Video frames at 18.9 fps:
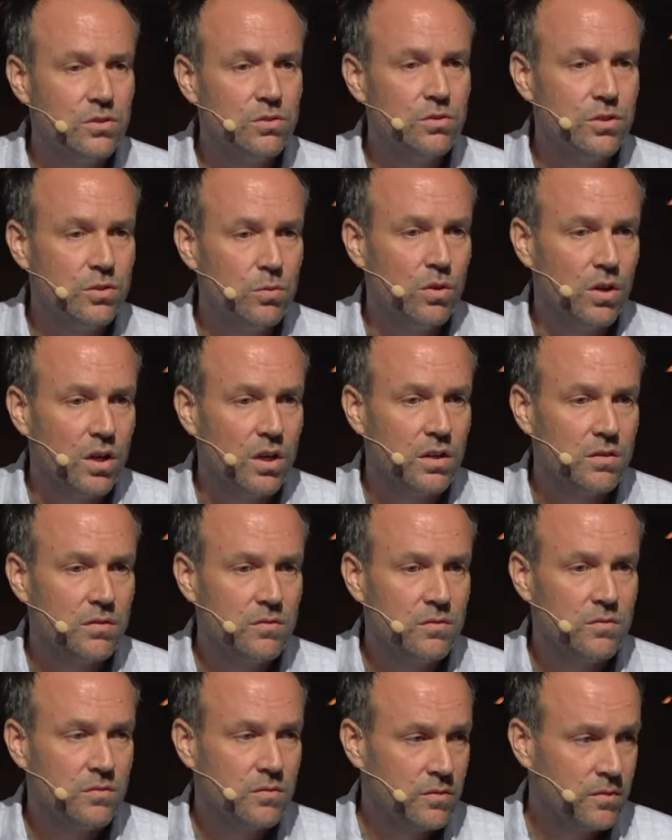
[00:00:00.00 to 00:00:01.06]
of who you are,
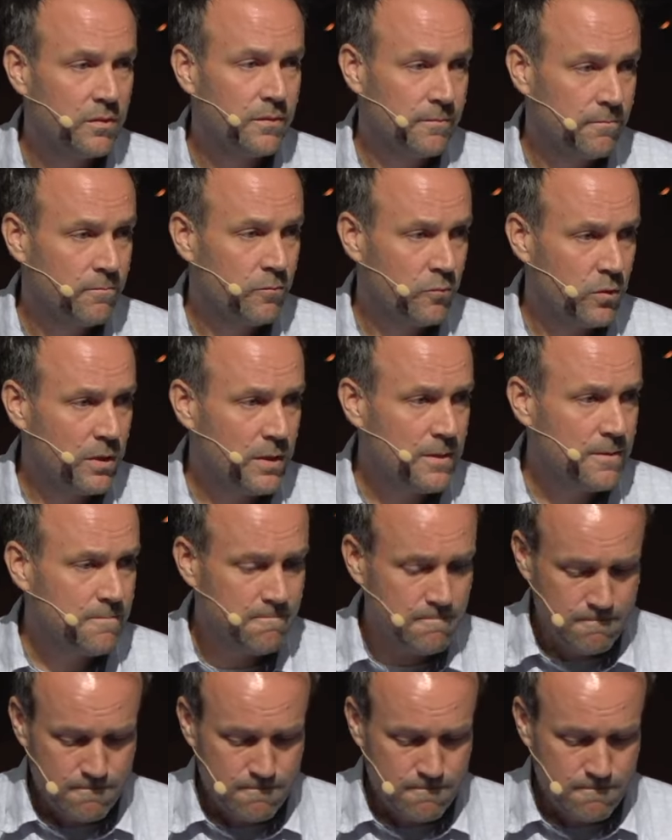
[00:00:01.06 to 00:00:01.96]
right?